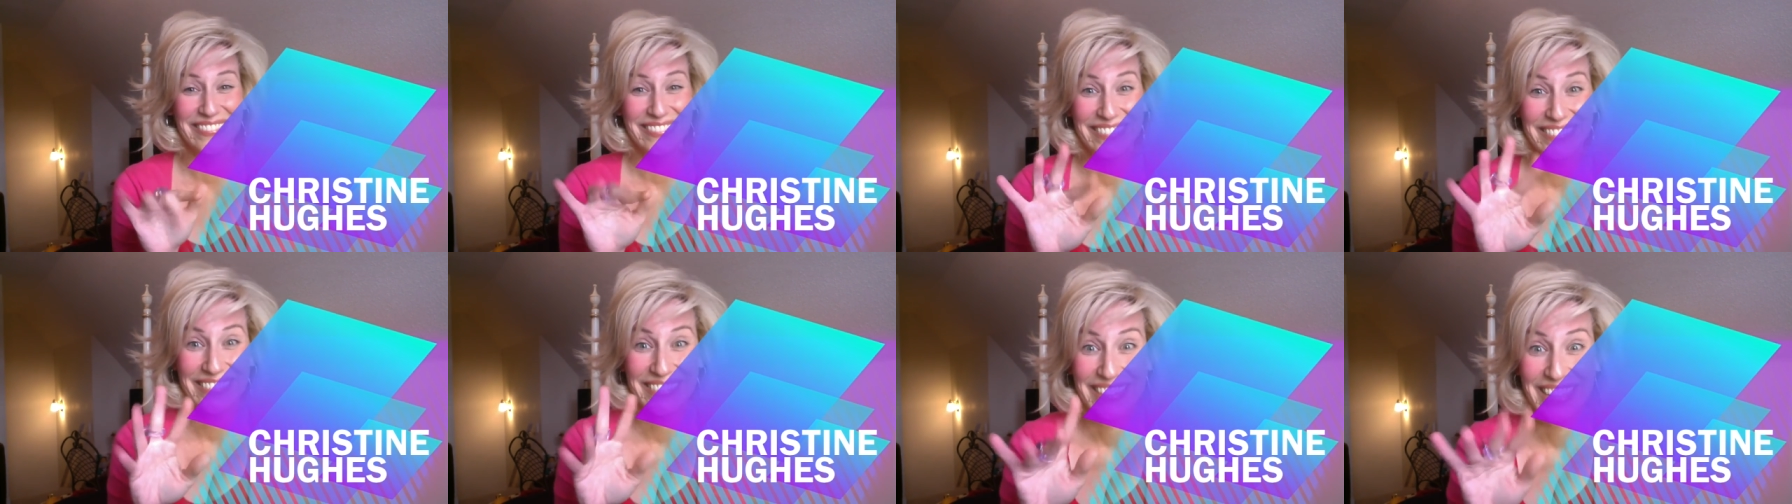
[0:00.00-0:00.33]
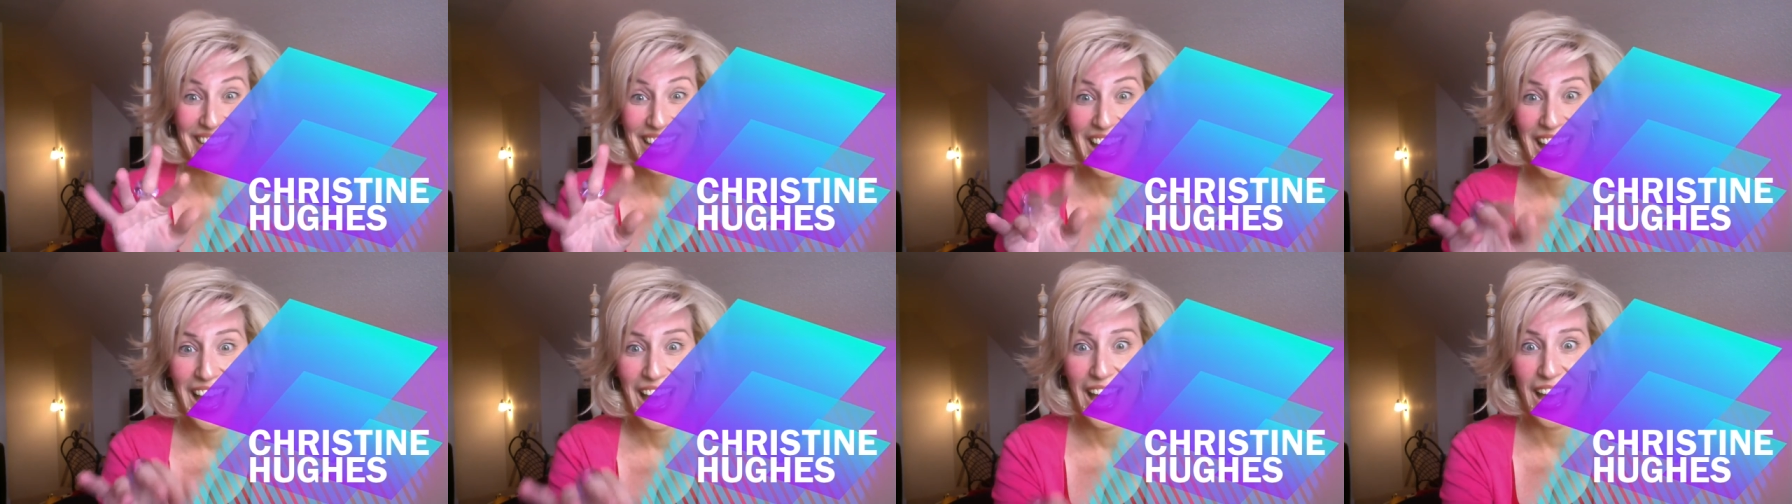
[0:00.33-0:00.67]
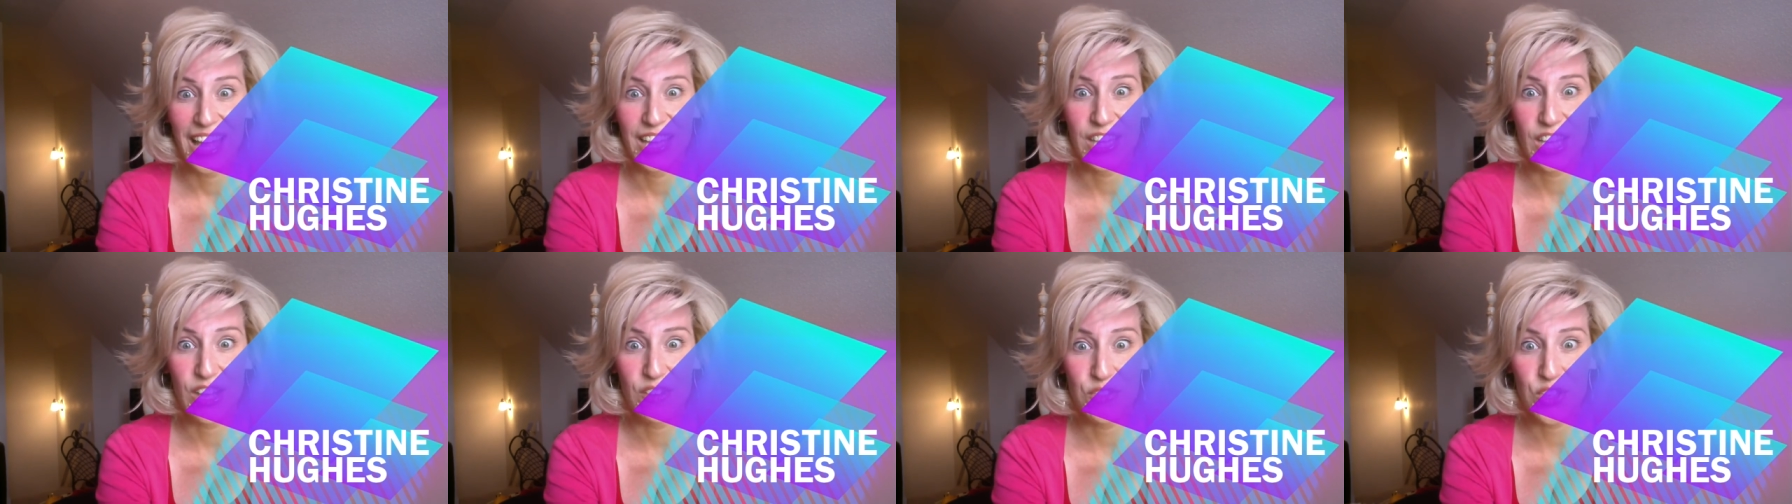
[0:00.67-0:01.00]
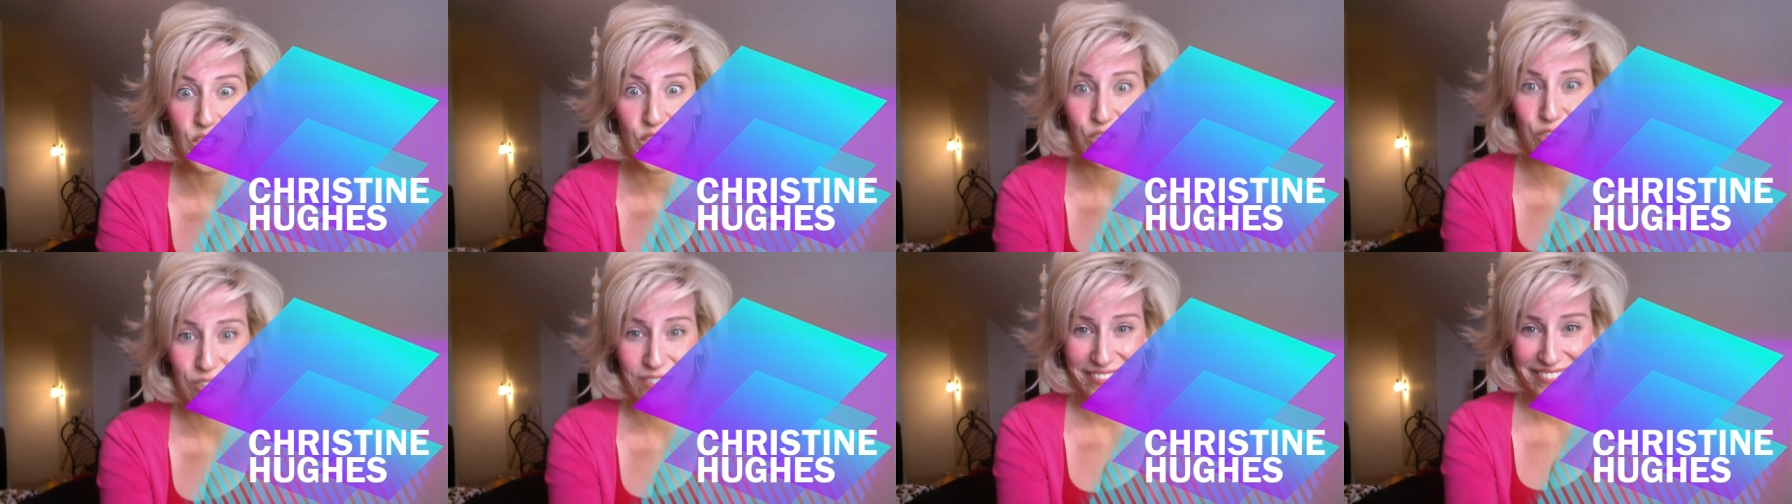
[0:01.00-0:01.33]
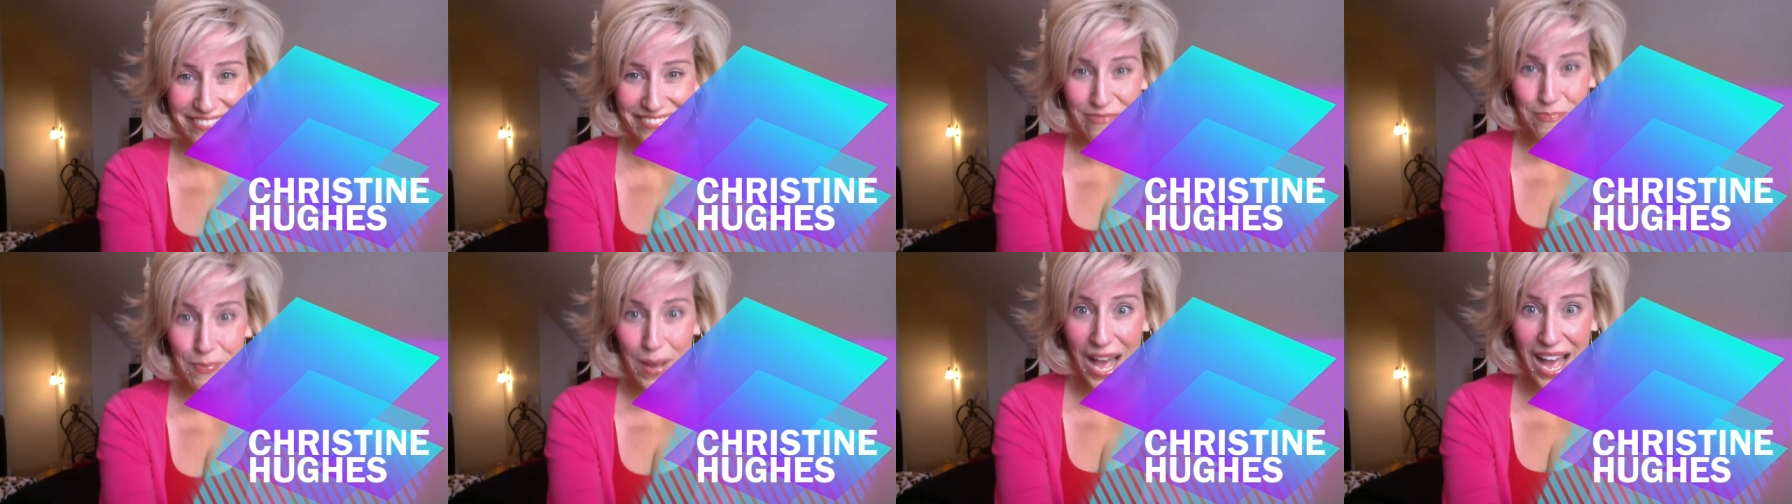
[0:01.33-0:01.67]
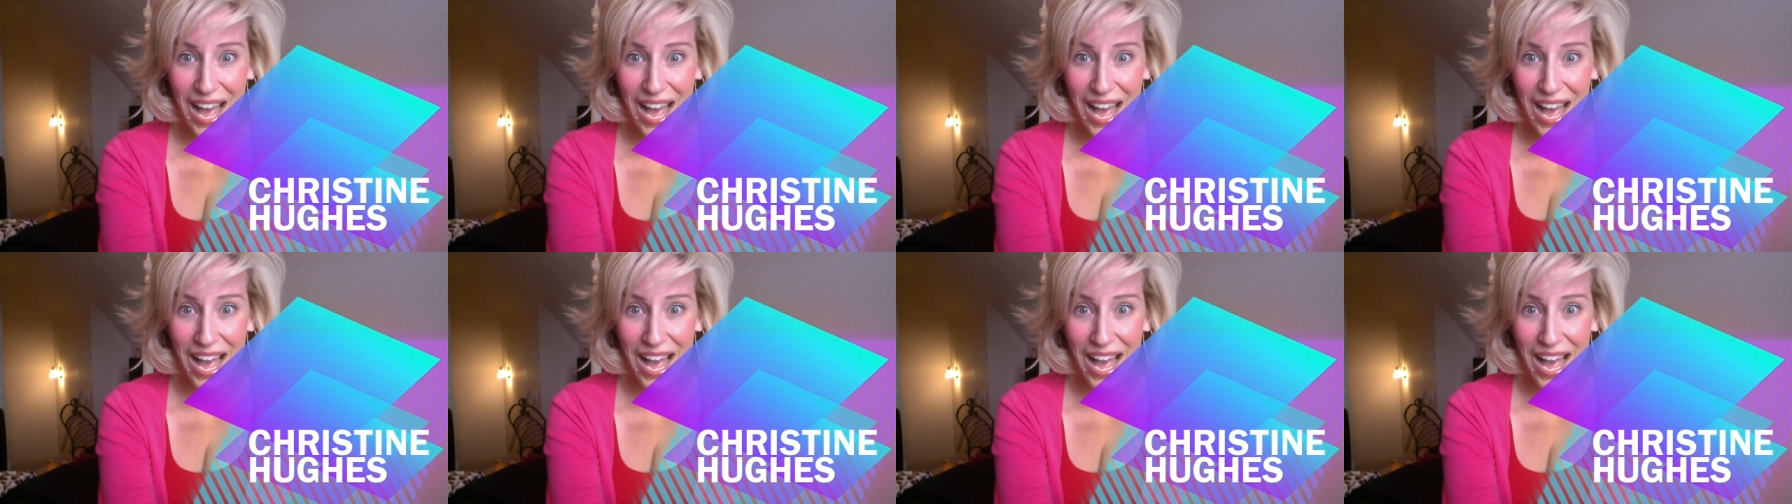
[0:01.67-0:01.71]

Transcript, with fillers: minutes. I love you.